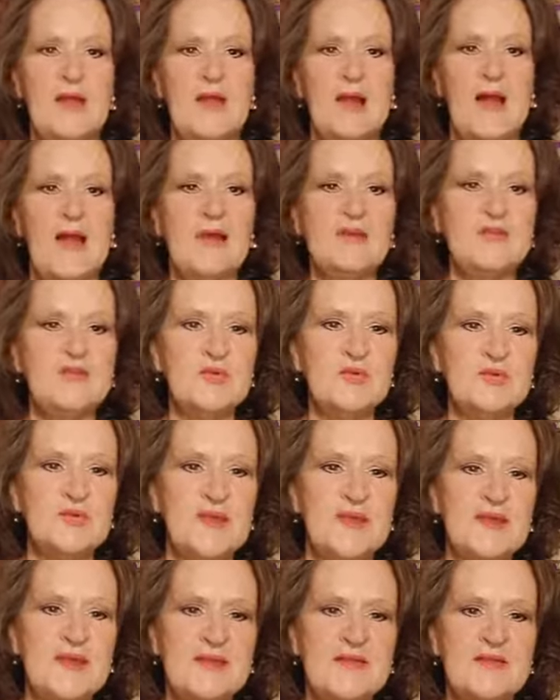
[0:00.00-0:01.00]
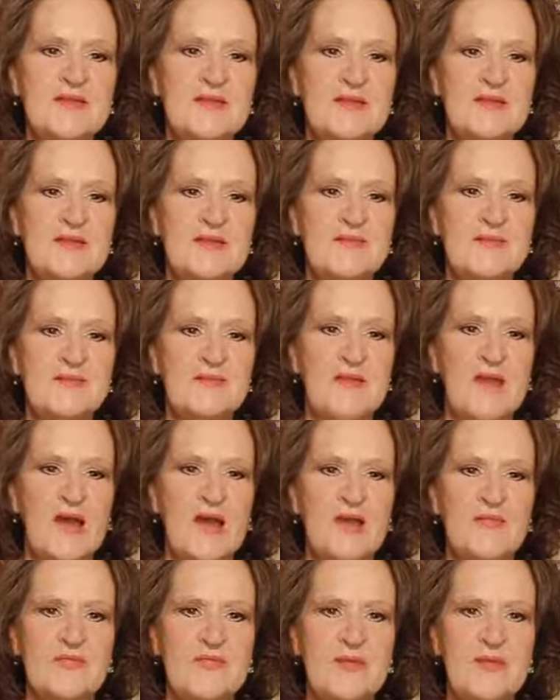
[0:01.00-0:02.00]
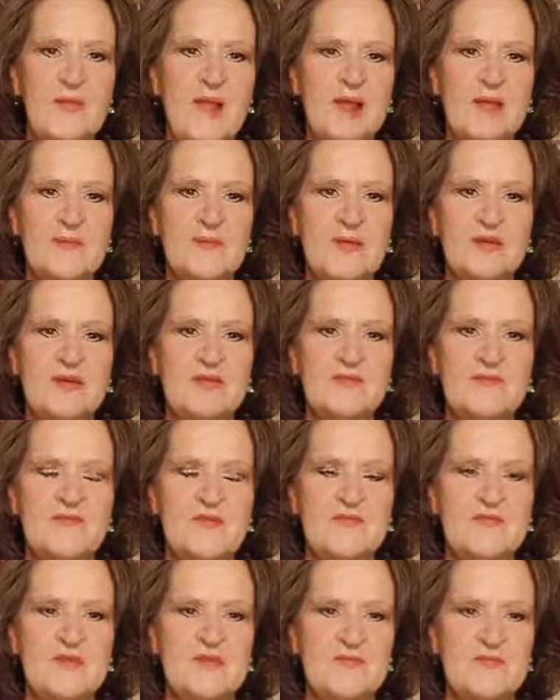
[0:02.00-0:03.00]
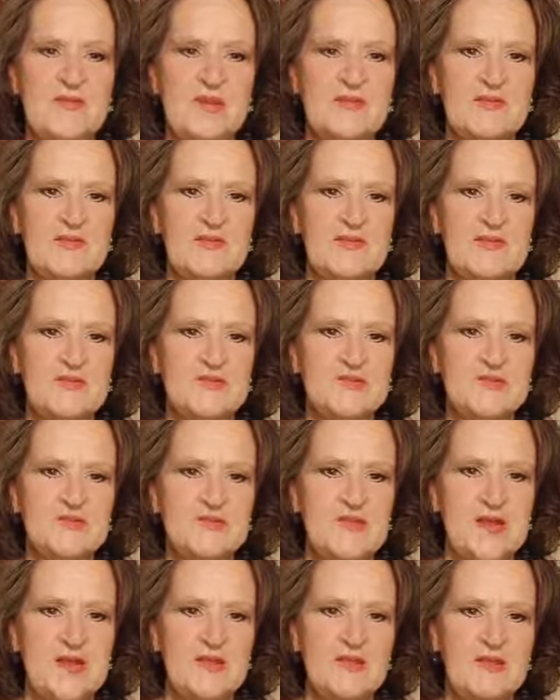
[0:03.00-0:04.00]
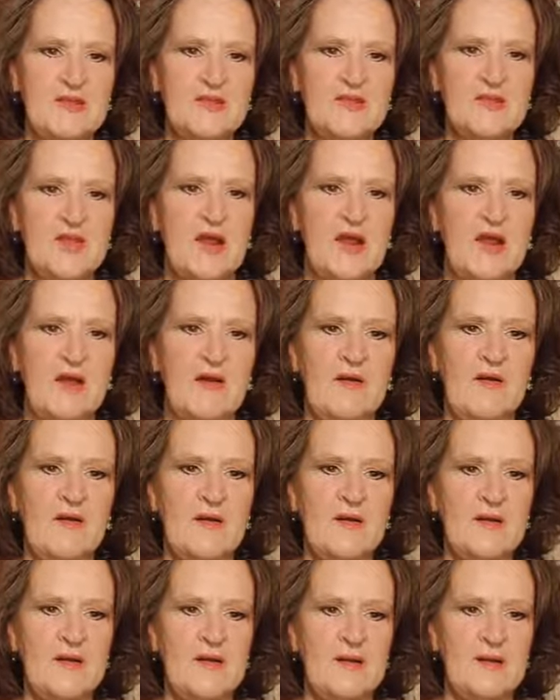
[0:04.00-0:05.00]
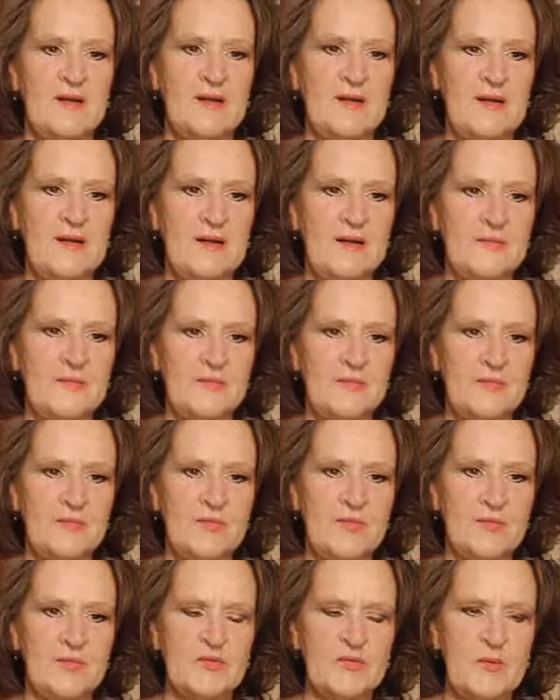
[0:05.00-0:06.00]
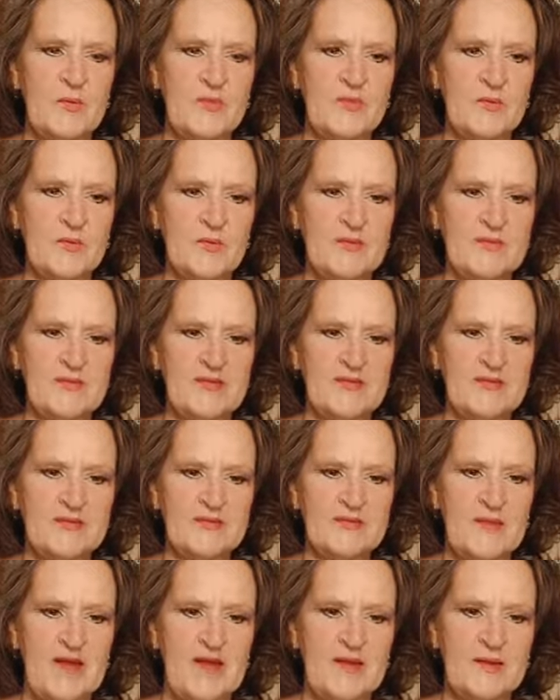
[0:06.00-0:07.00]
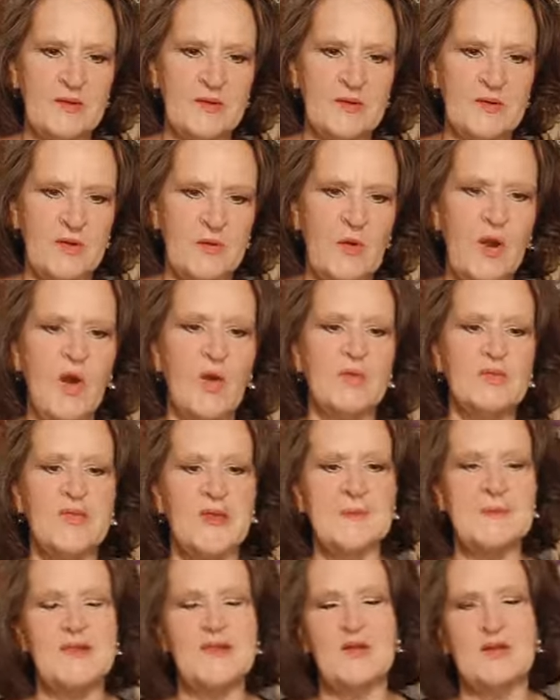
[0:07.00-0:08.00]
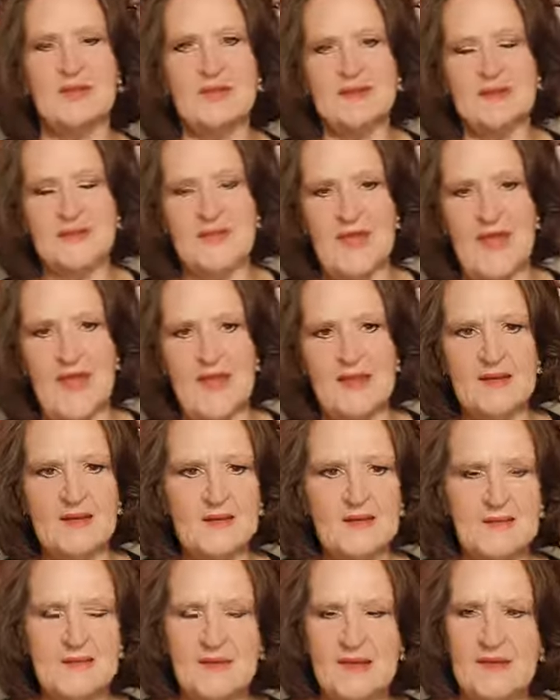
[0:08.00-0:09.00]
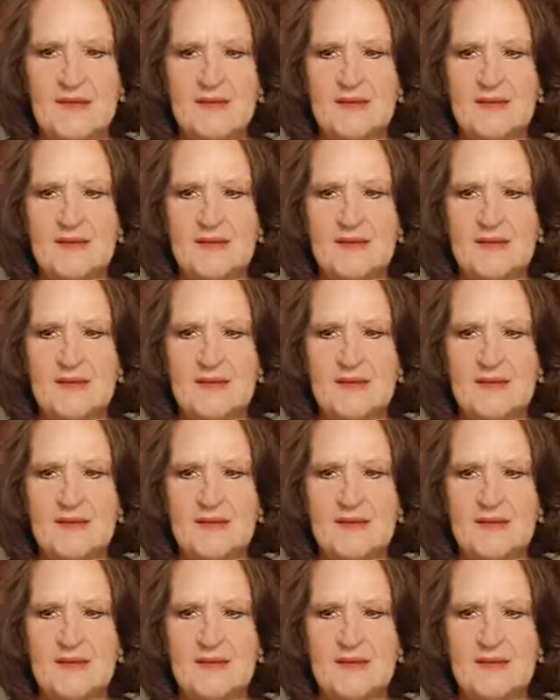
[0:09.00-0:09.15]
I do like that uh, they recommended 15 phrases that you should not use are um, there was one that replaces I don't know. Oh, let me look into that. Well,